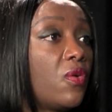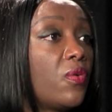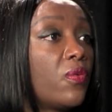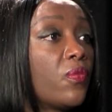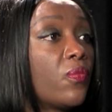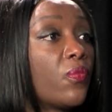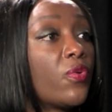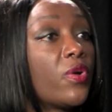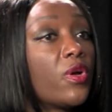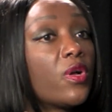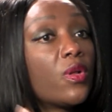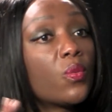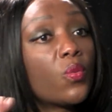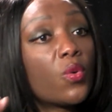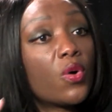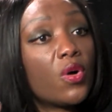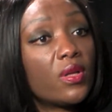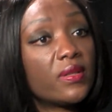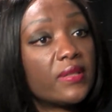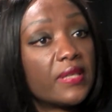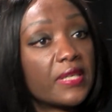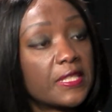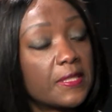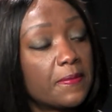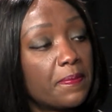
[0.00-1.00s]
real
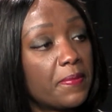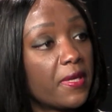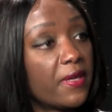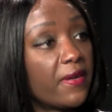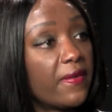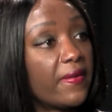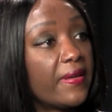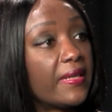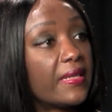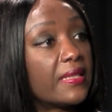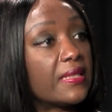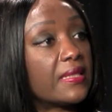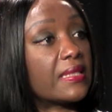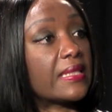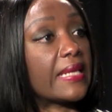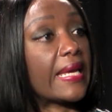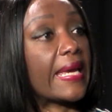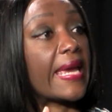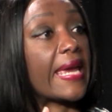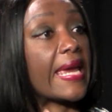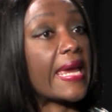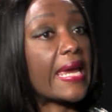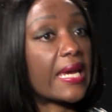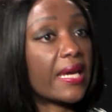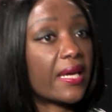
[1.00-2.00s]
world experience,
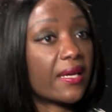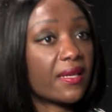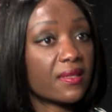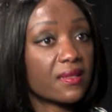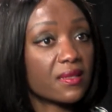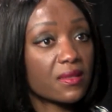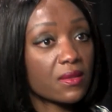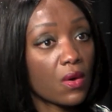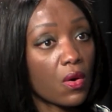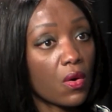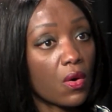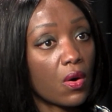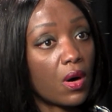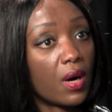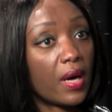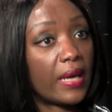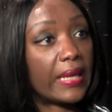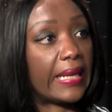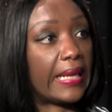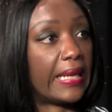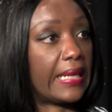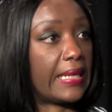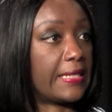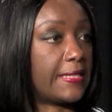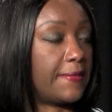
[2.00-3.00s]
hands-on
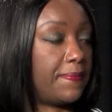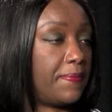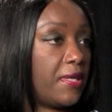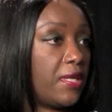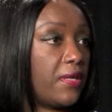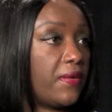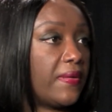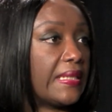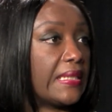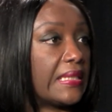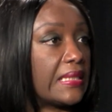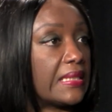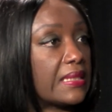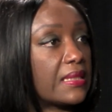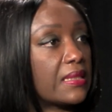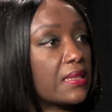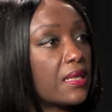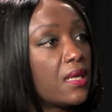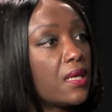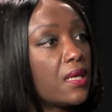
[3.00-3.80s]
experience.